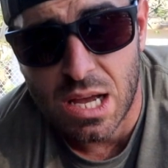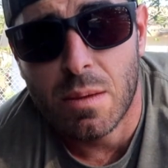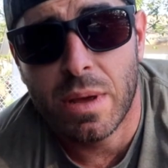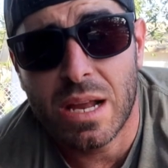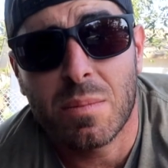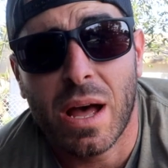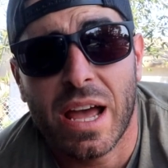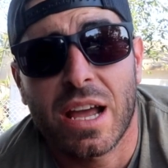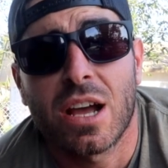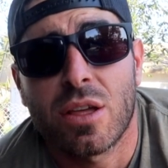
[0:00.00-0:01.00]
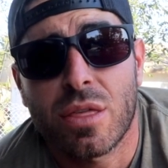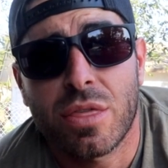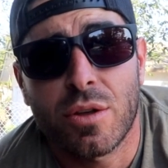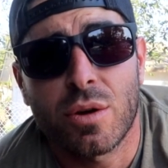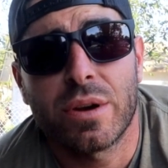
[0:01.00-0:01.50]
made by
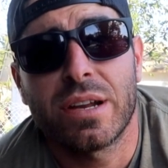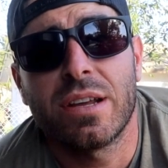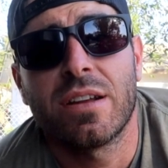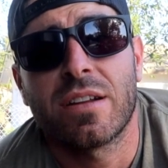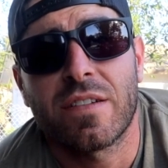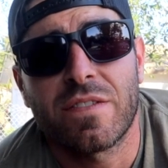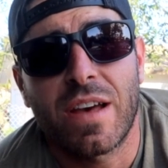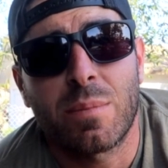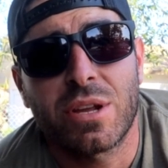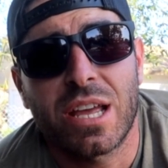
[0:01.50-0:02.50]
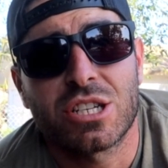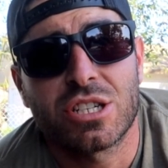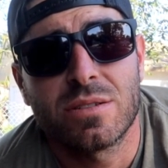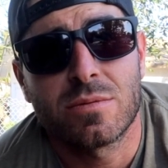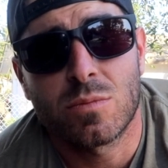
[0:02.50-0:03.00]
Thuren
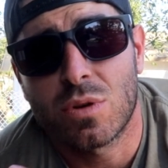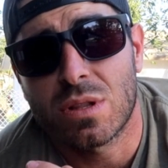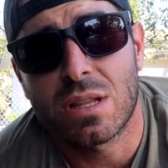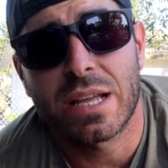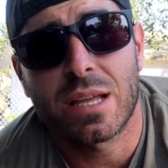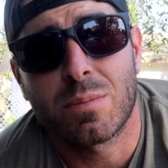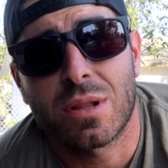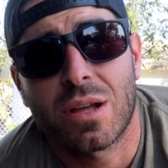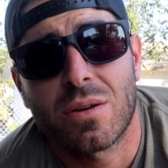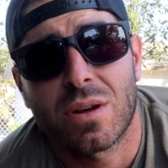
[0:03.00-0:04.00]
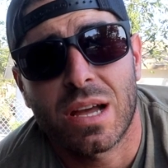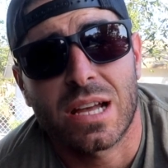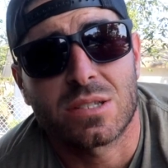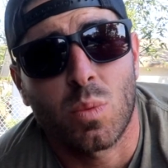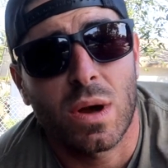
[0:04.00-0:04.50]
Fabrication. We'll link it below
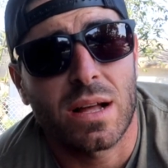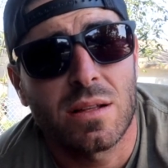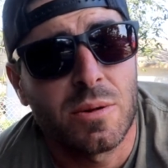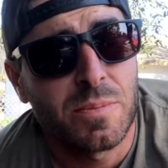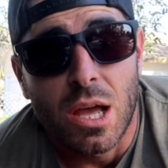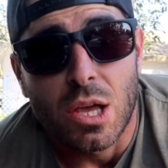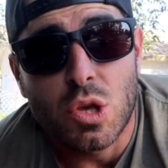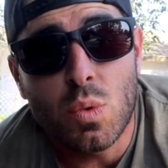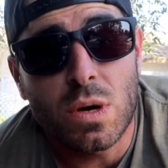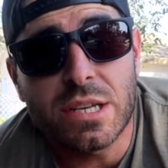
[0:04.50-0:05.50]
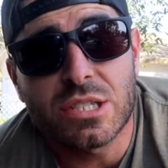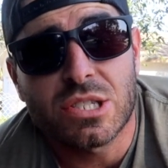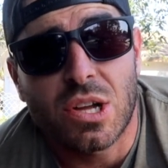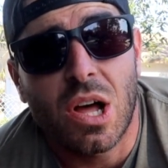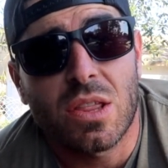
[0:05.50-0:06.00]
as well. You want to
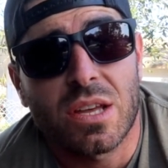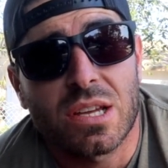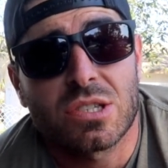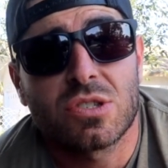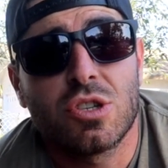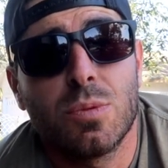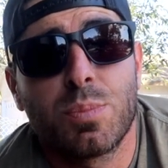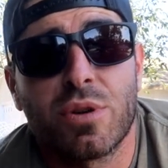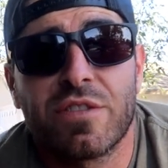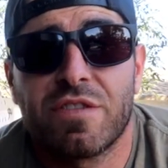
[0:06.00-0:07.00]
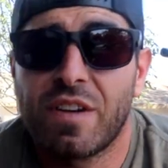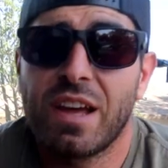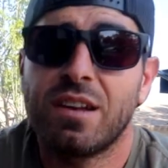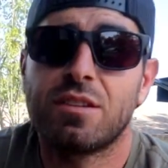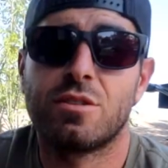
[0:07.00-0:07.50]
install this to
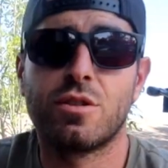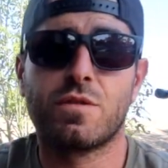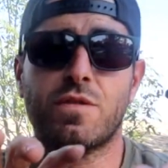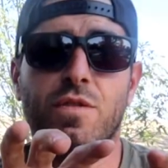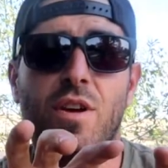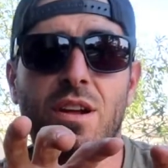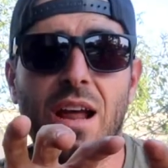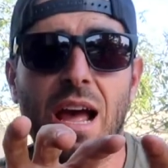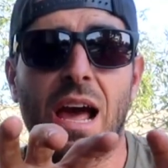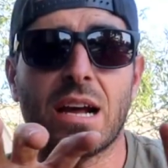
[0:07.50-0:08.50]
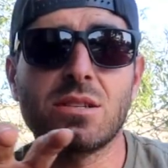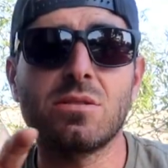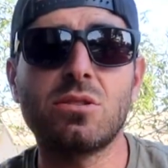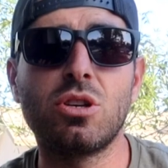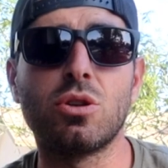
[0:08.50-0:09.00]
prevent your front
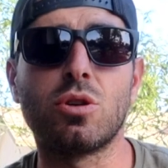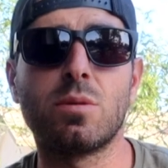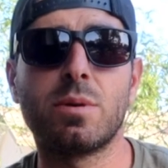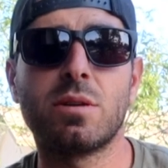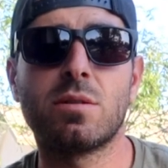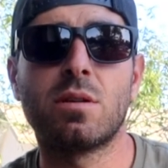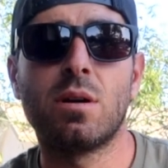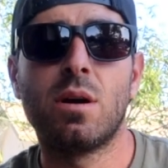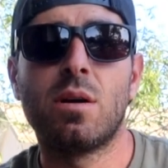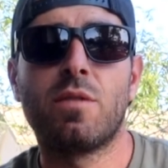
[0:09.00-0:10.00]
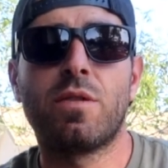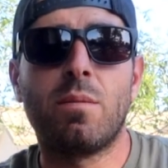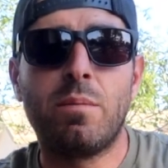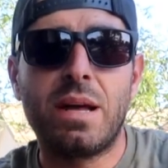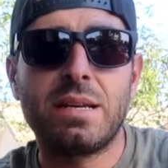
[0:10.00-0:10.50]
axle tube
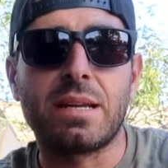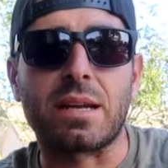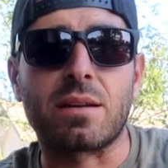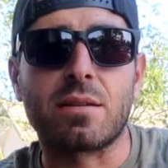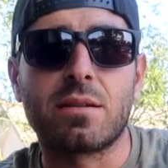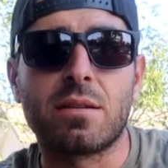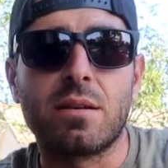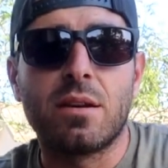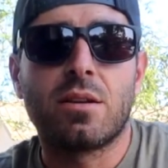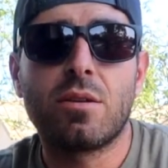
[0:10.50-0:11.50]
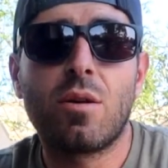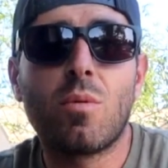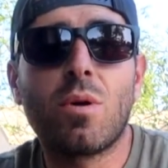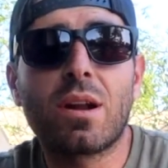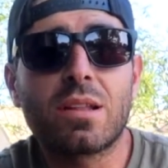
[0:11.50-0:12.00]
from bending. You
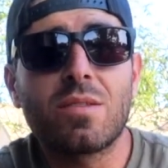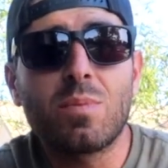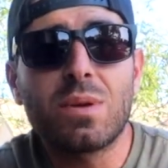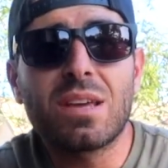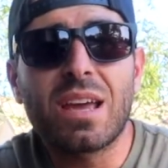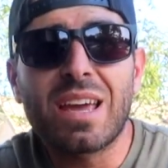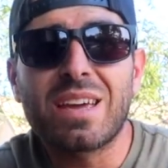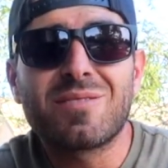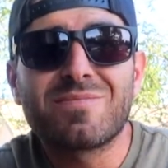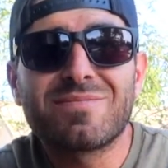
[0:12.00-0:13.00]
don't want it to be a